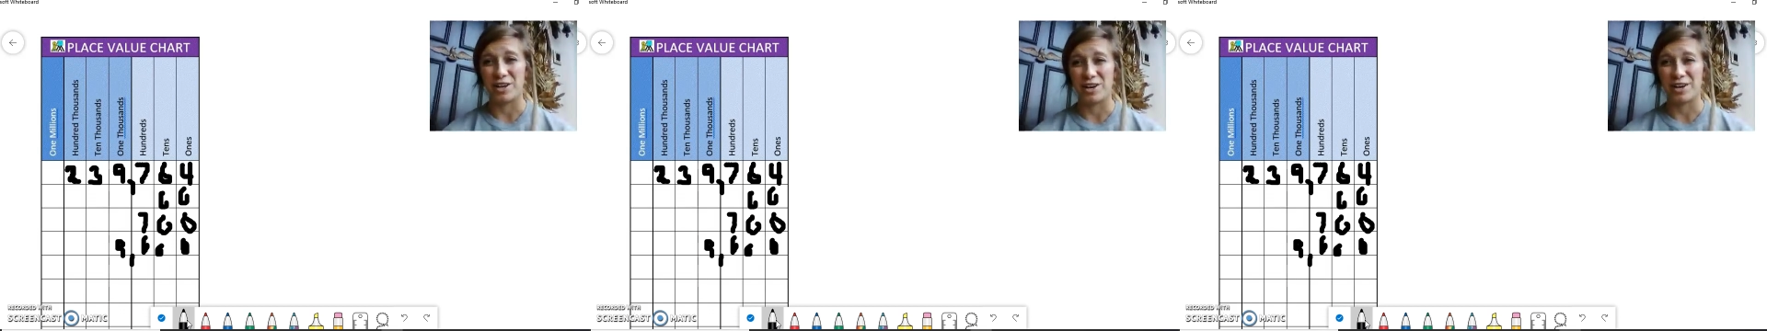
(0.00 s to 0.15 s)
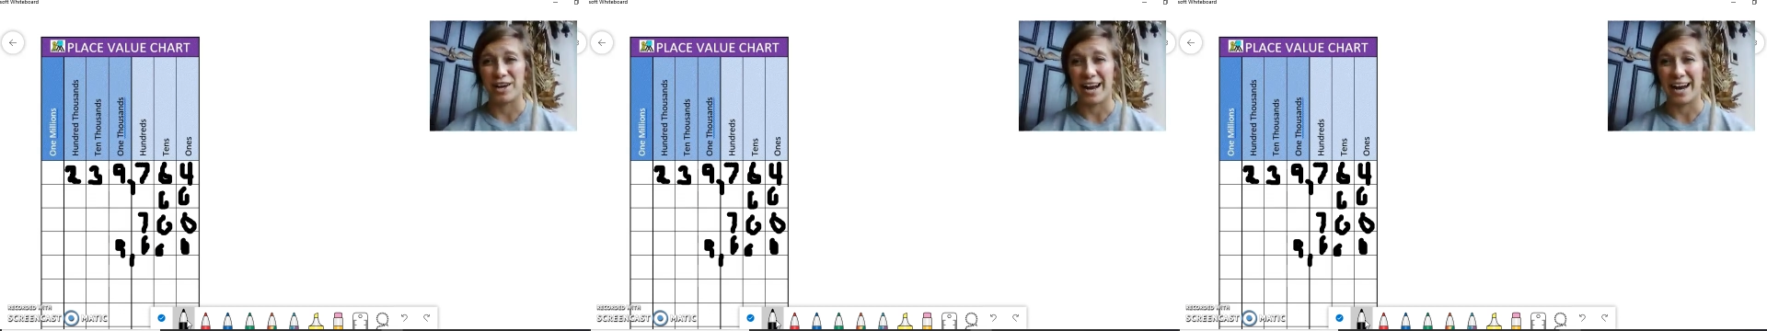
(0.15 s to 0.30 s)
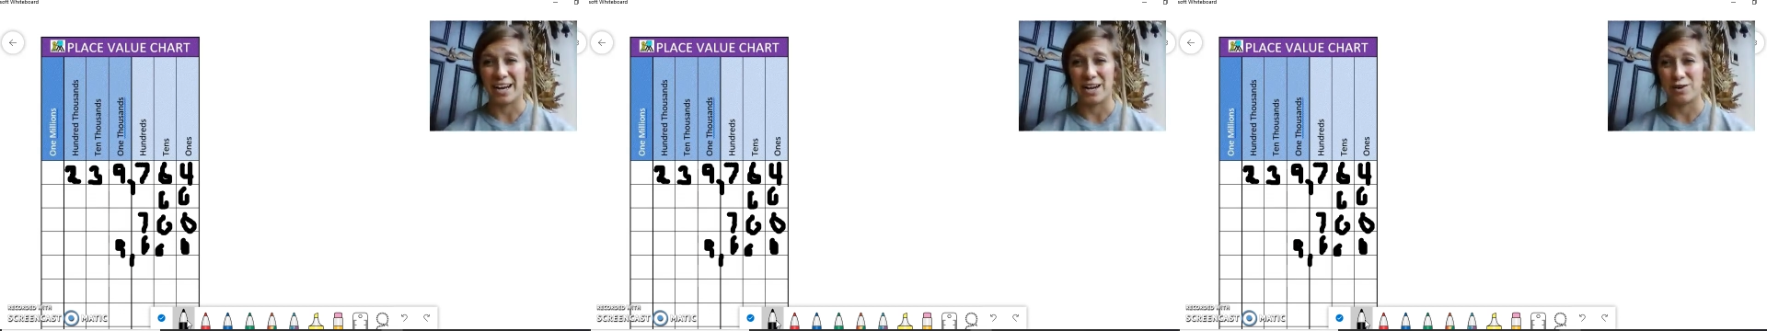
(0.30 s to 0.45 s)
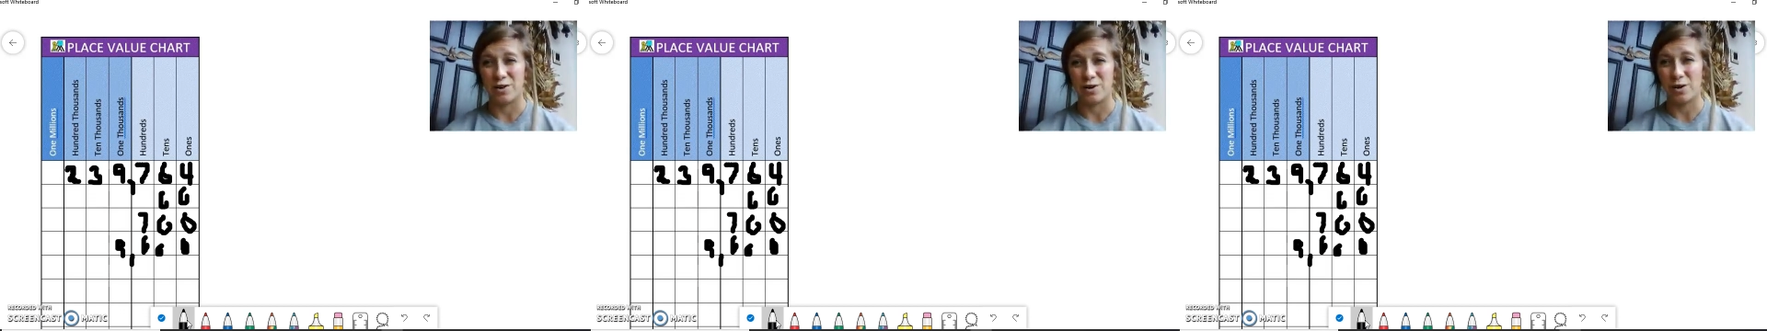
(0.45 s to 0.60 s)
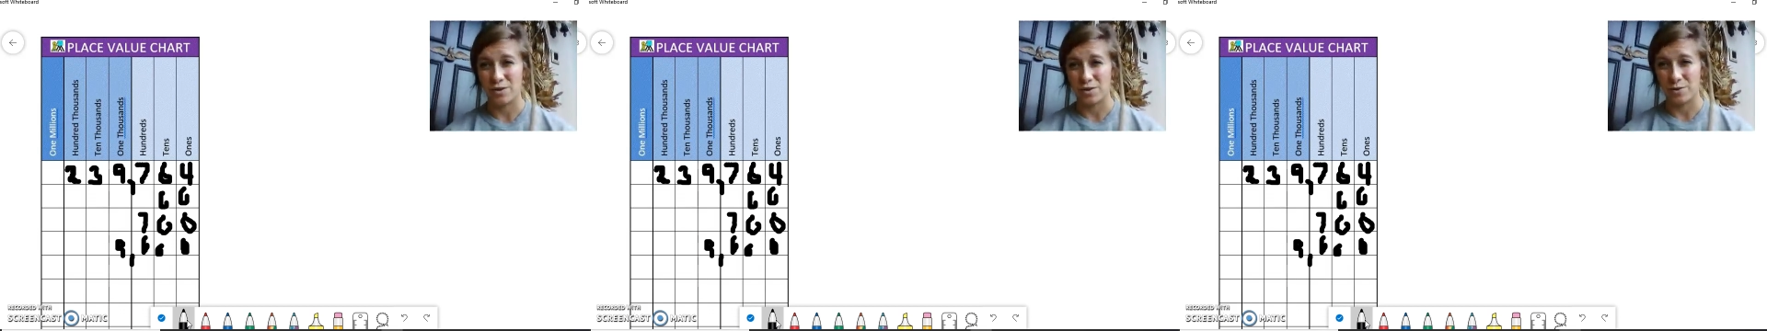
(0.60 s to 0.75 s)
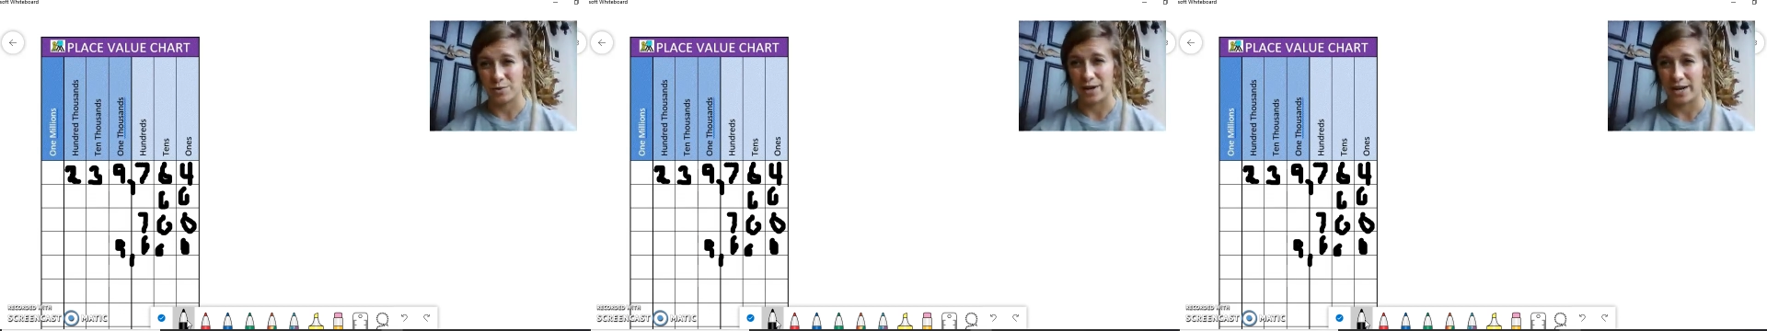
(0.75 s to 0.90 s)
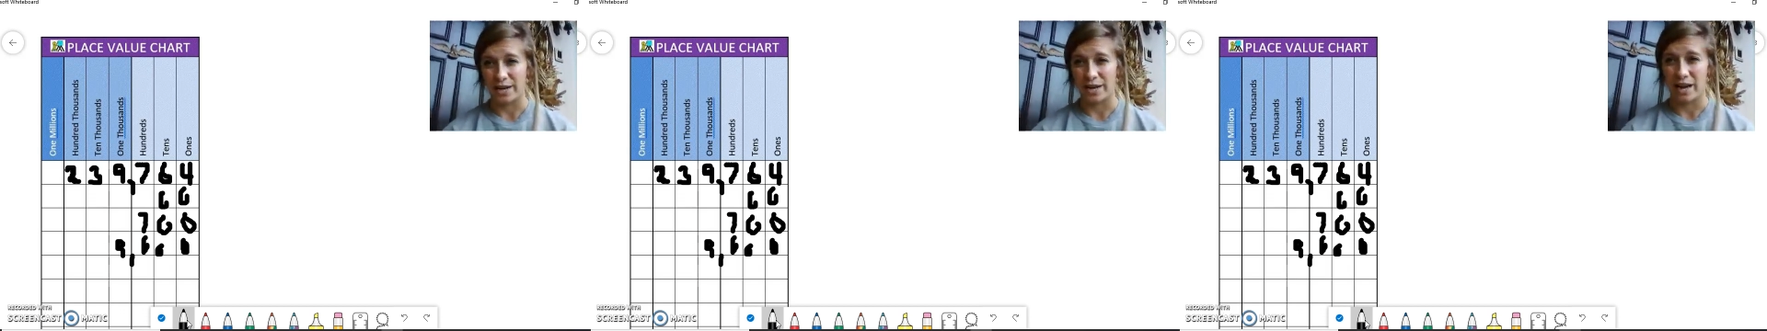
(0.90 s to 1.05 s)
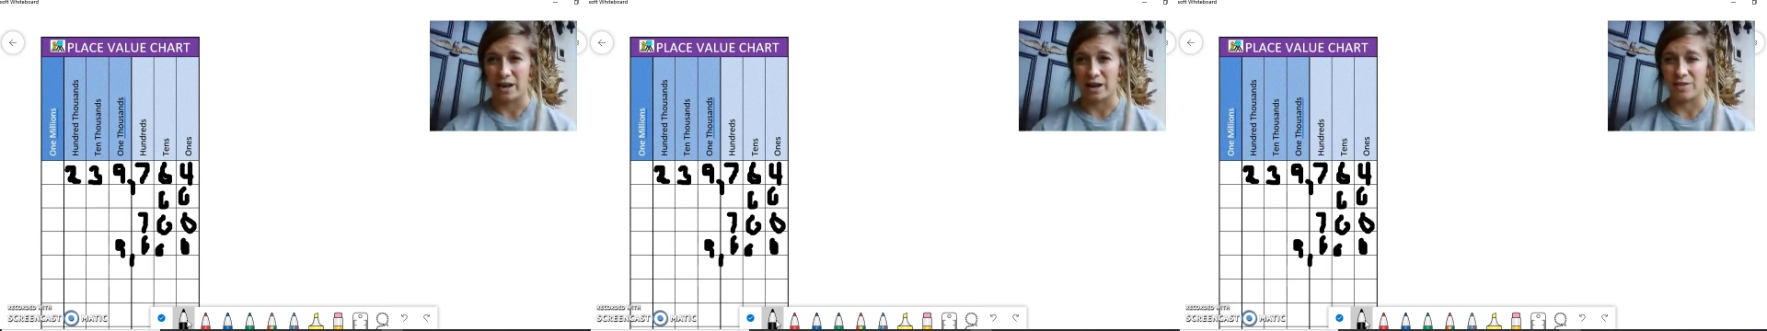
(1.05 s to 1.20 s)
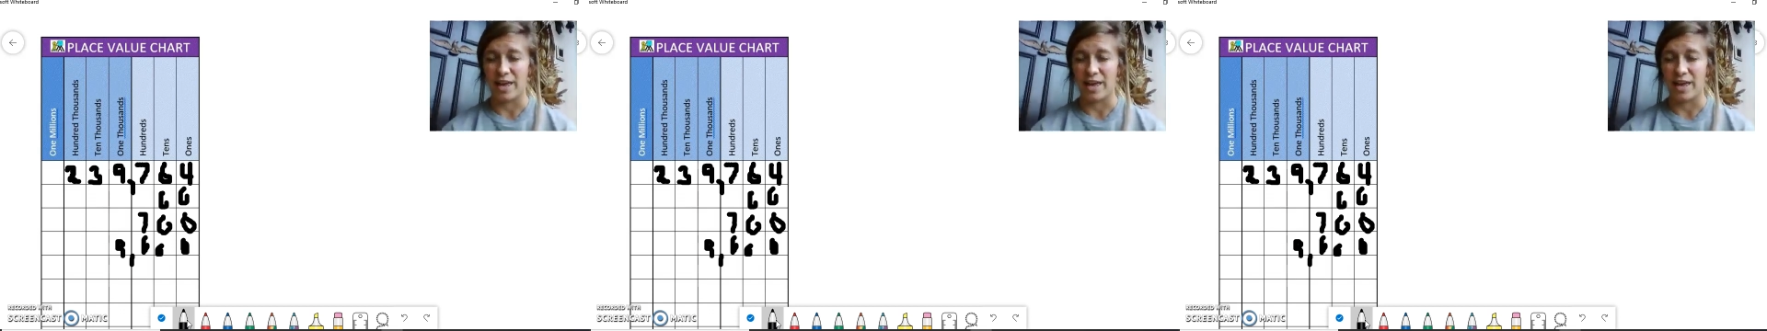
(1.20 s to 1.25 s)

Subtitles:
your guided notes right now.